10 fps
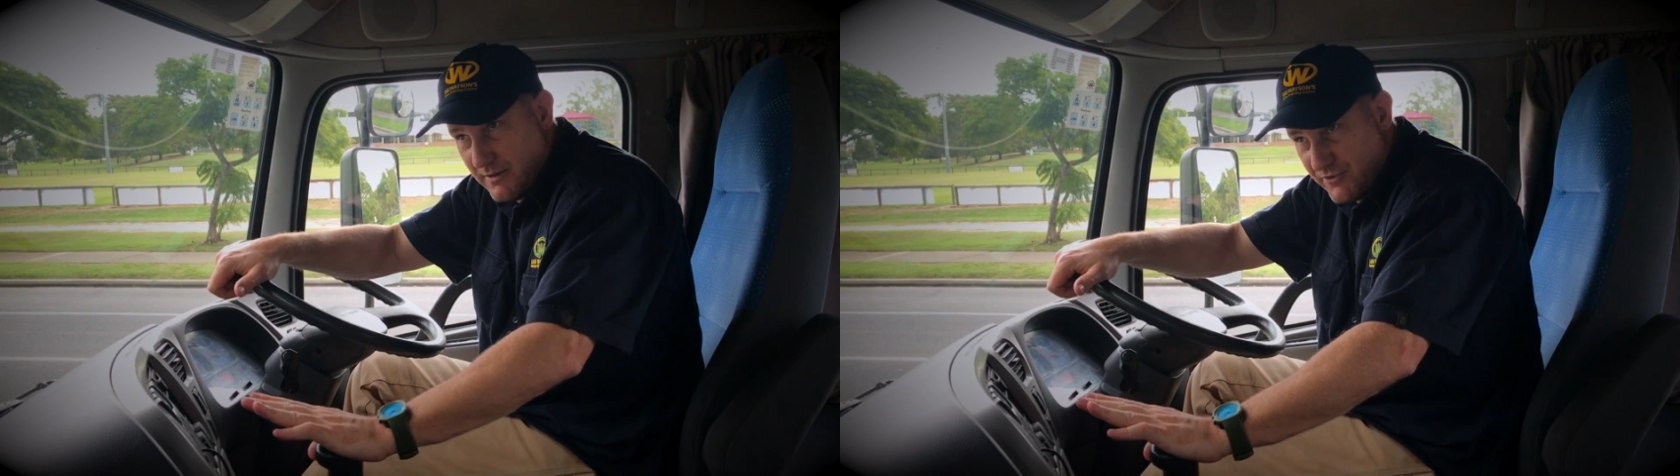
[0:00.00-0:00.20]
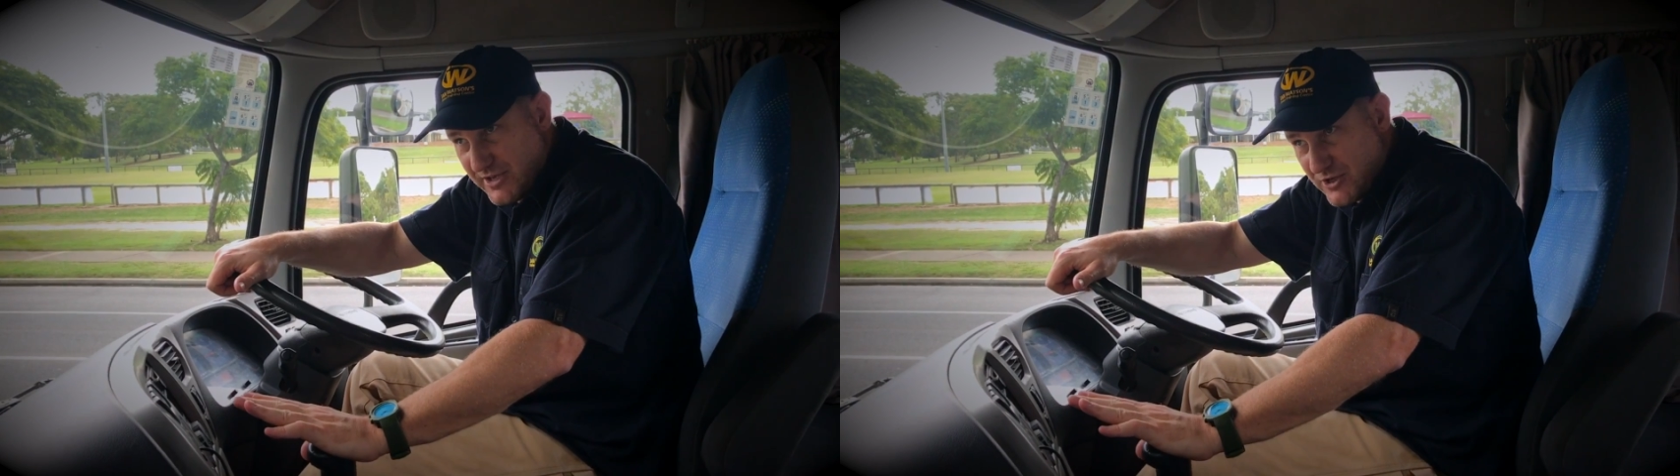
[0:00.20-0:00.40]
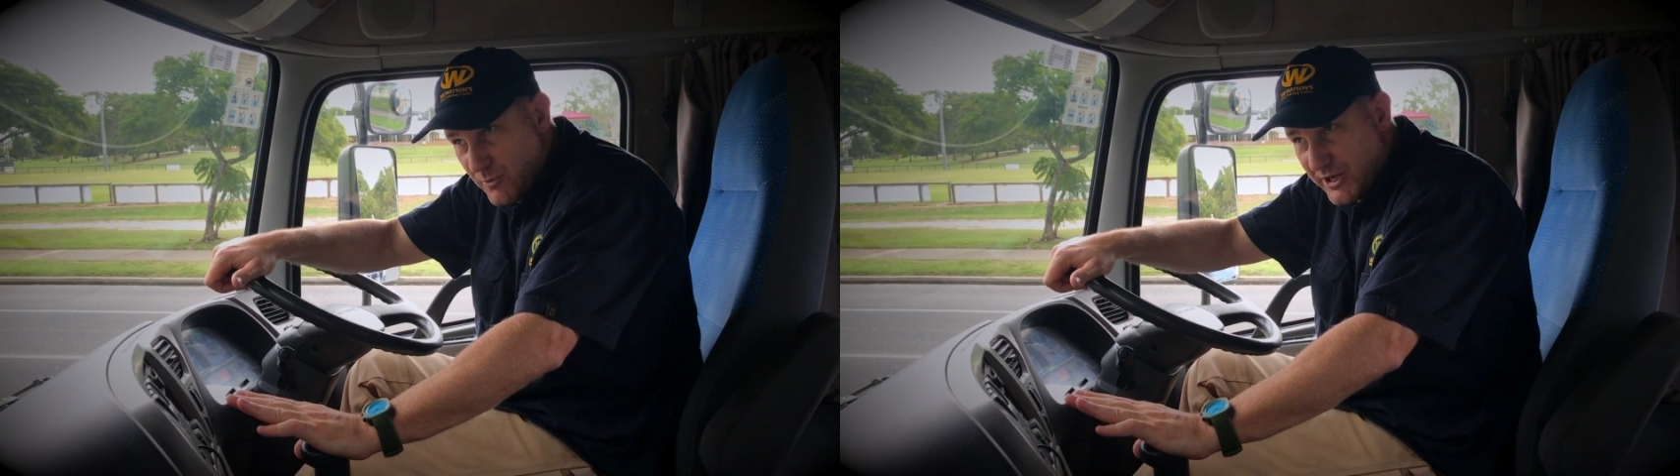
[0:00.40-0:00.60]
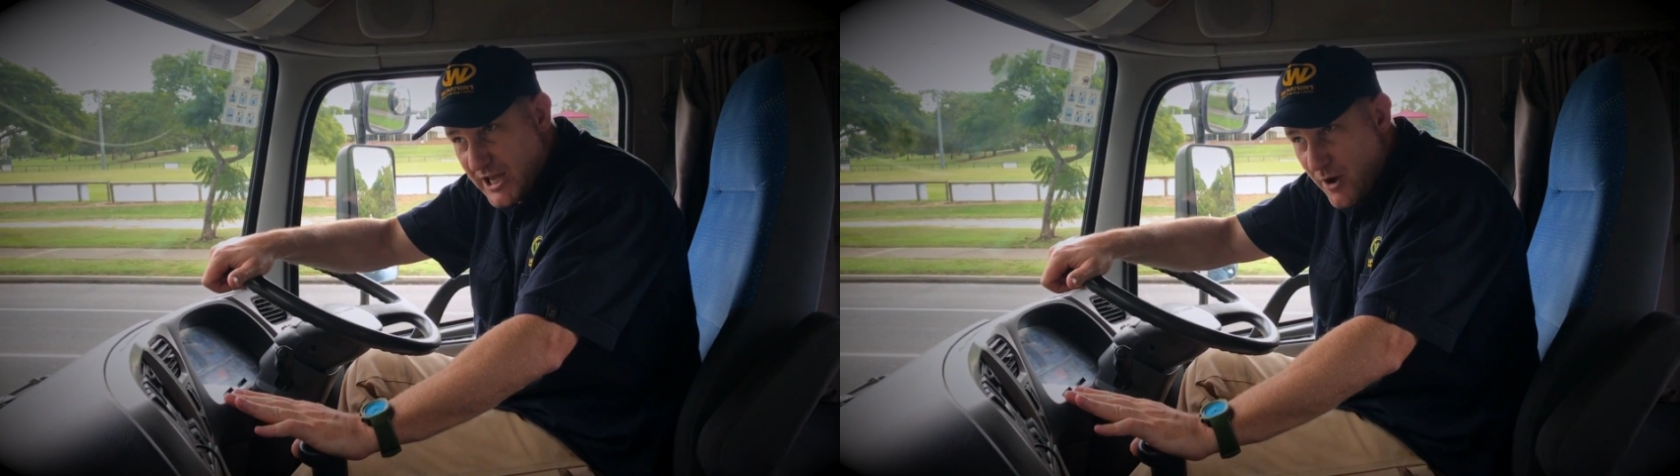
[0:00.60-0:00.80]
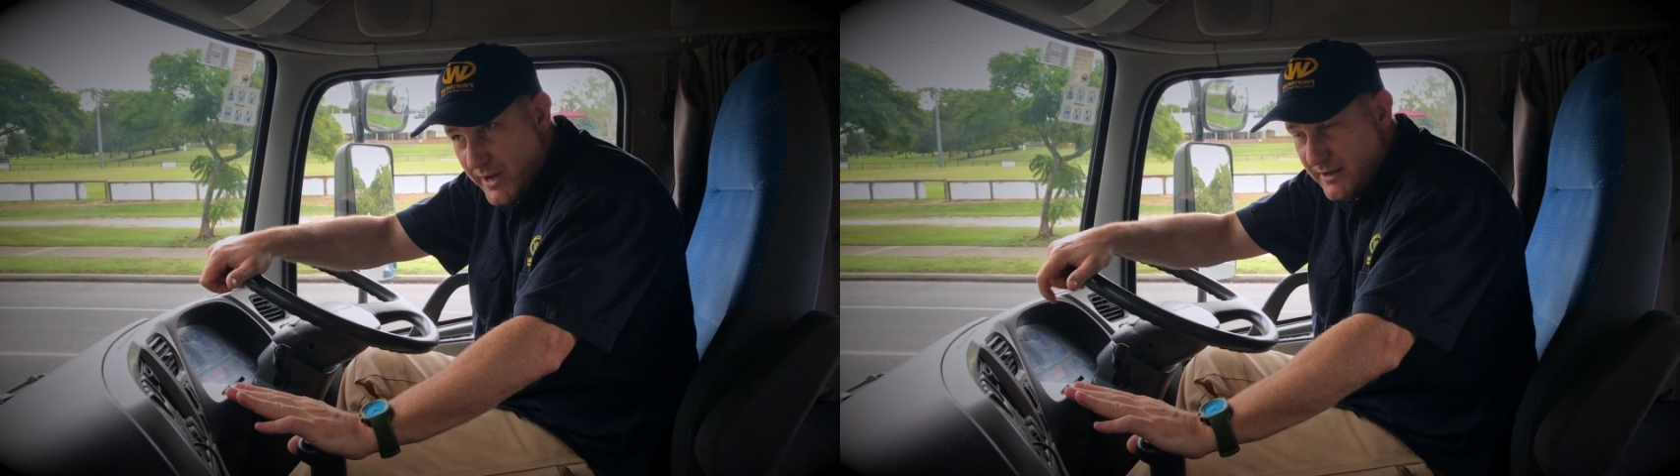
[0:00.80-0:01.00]
If it doesn't want to
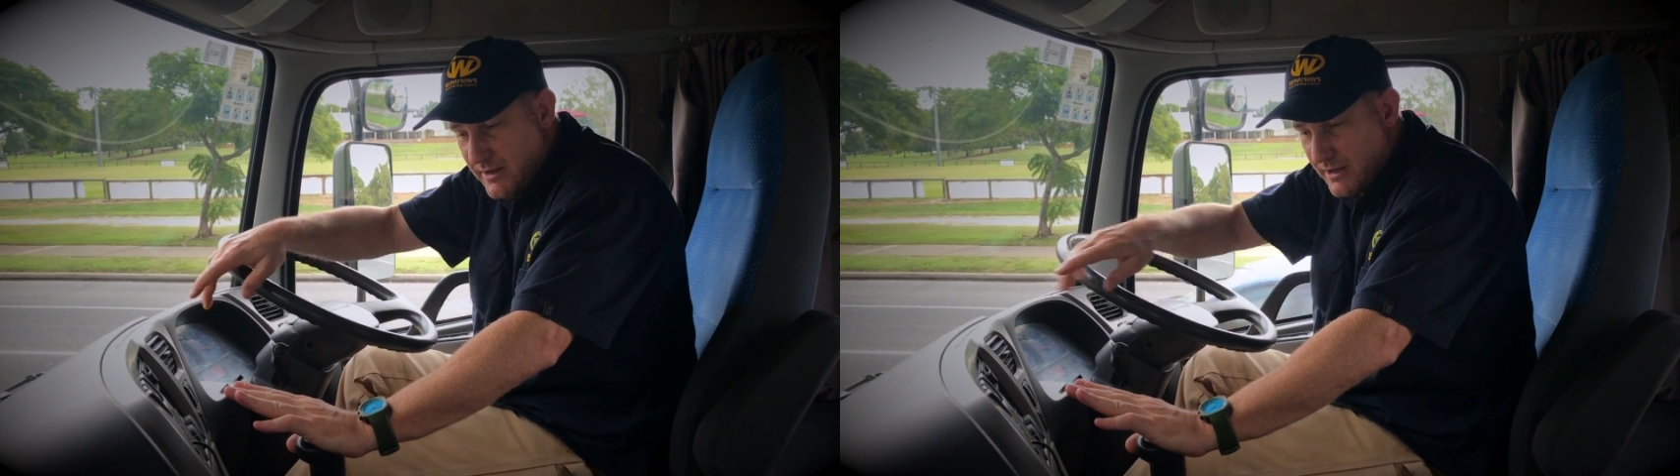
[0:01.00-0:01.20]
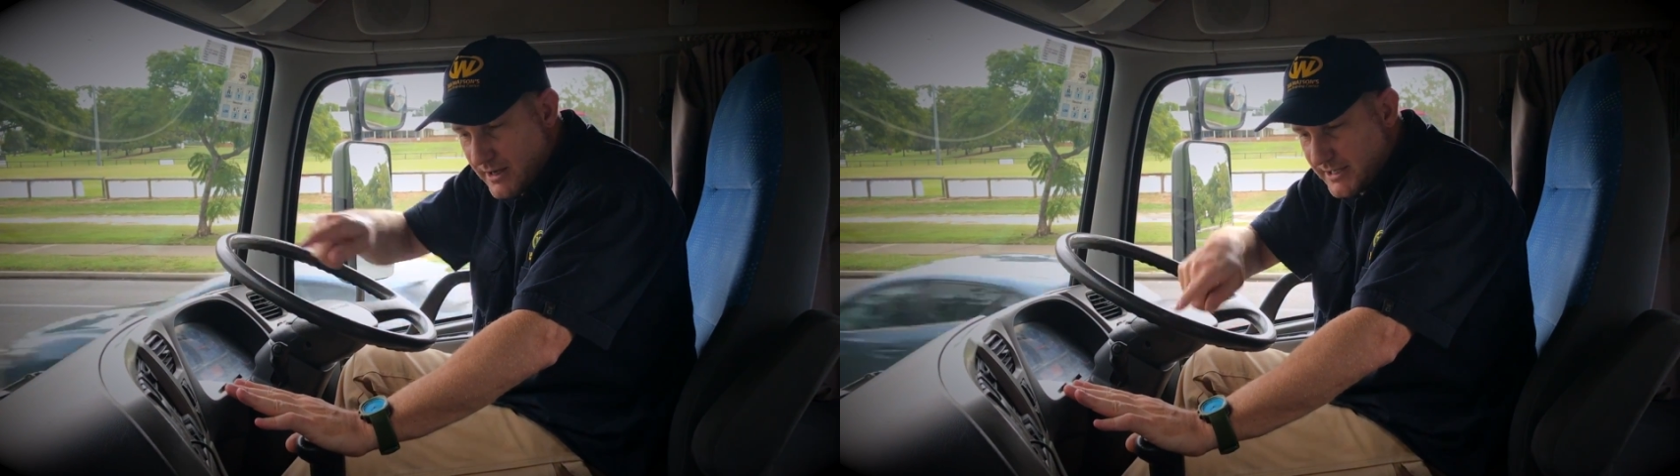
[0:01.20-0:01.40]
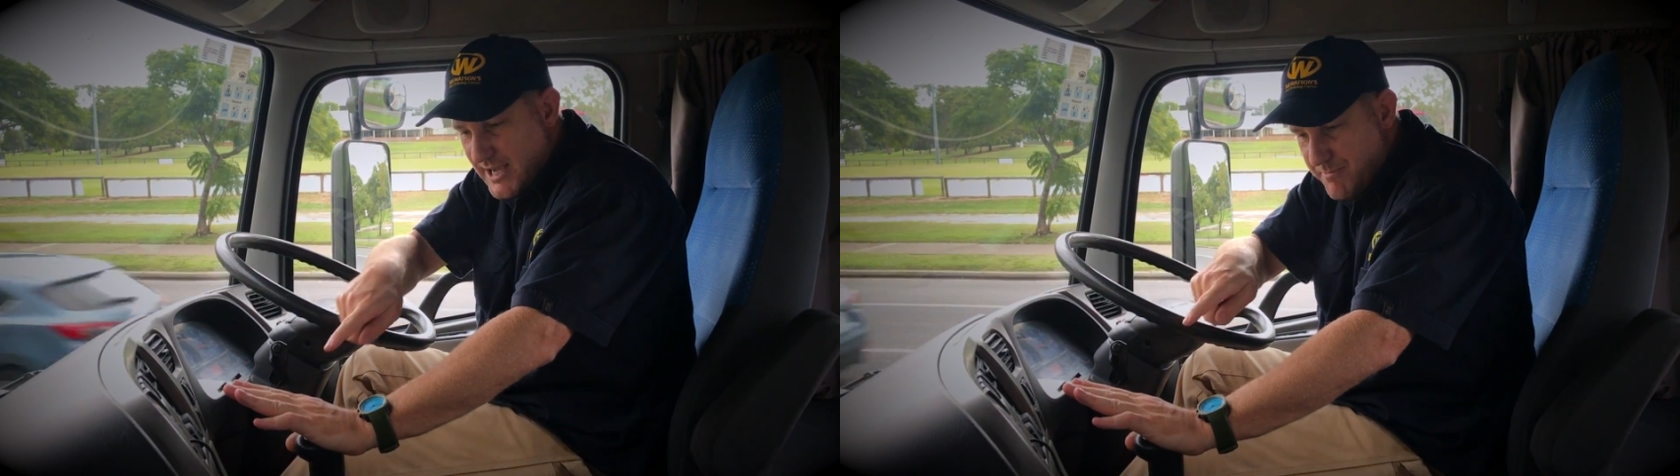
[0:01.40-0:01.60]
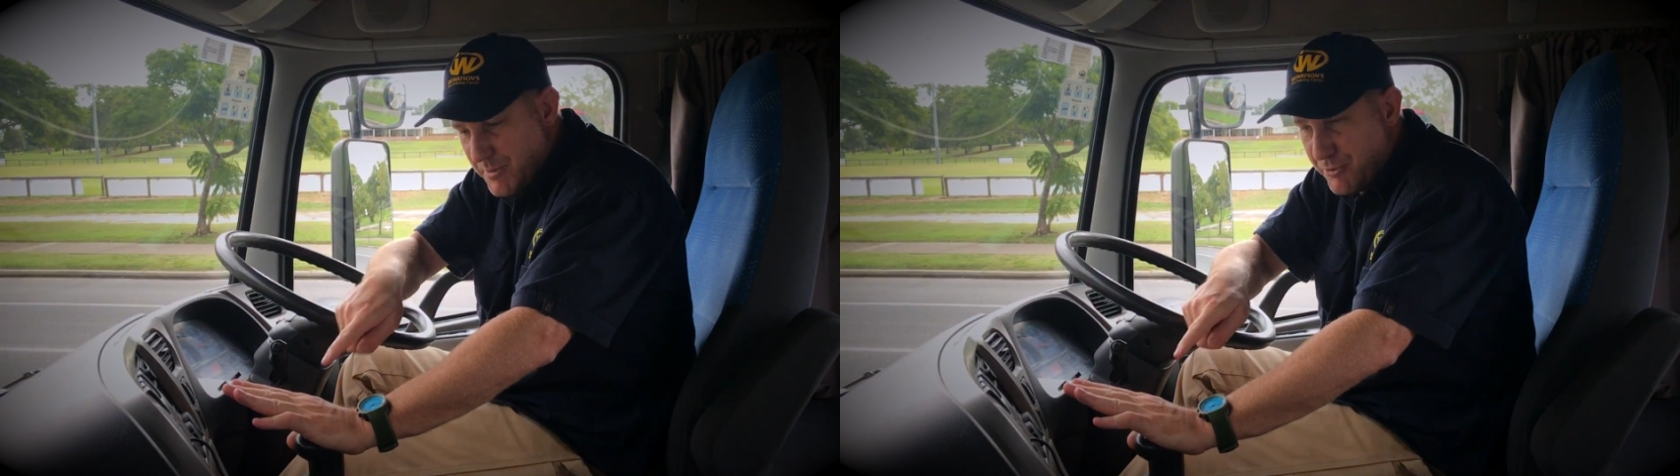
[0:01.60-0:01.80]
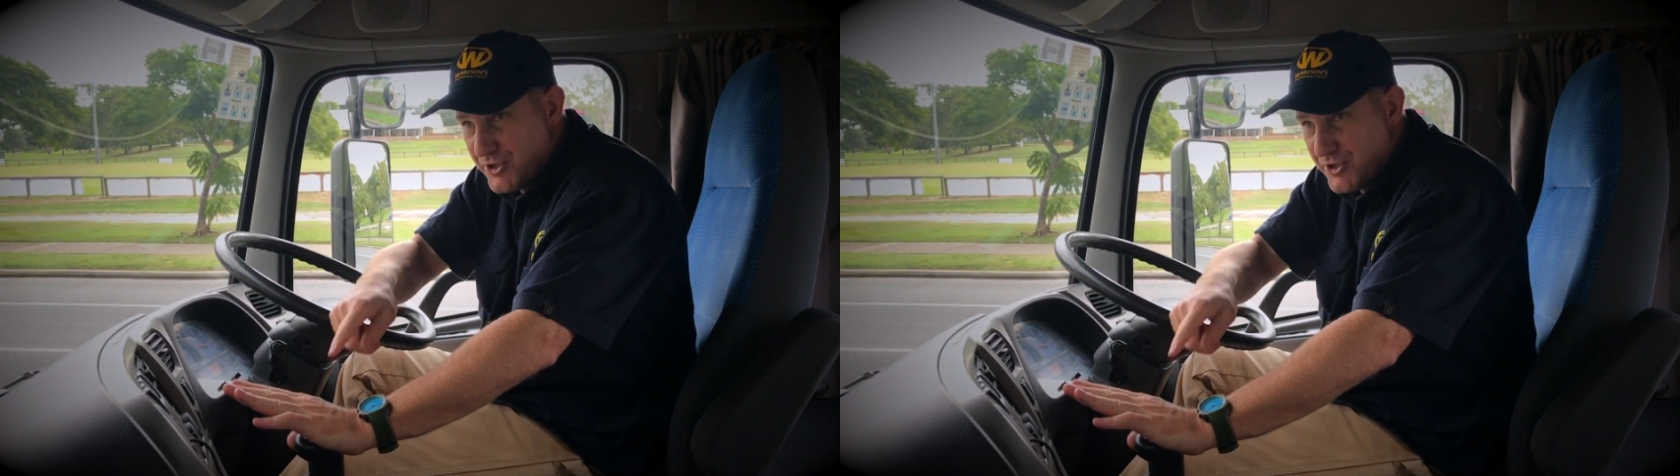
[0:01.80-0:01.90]
go in, I keep the